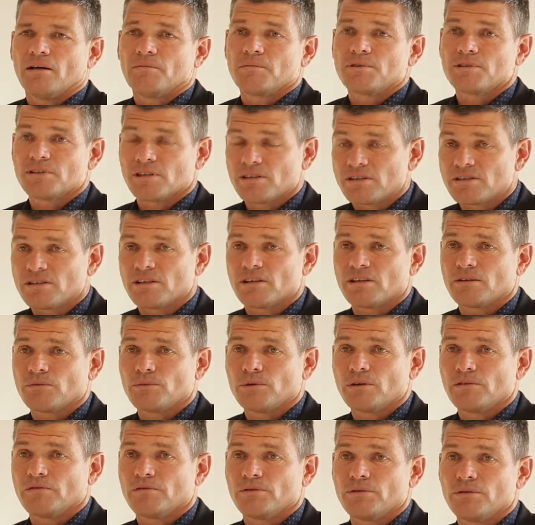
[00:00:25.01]
Since then,
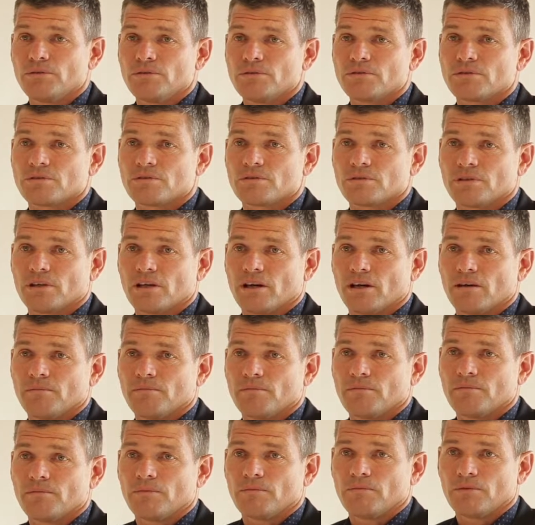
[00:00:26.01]
we've used
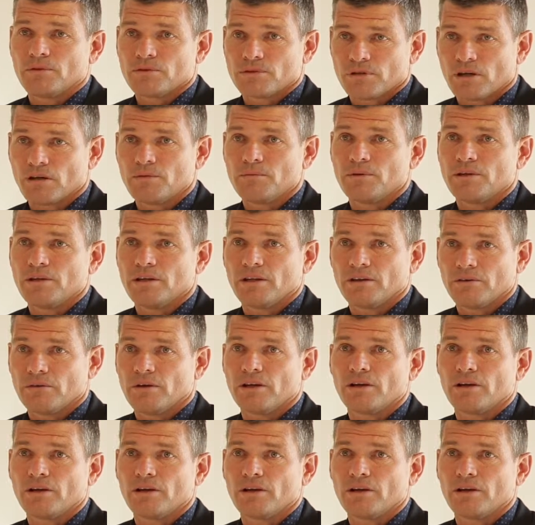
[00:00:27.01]
Toby and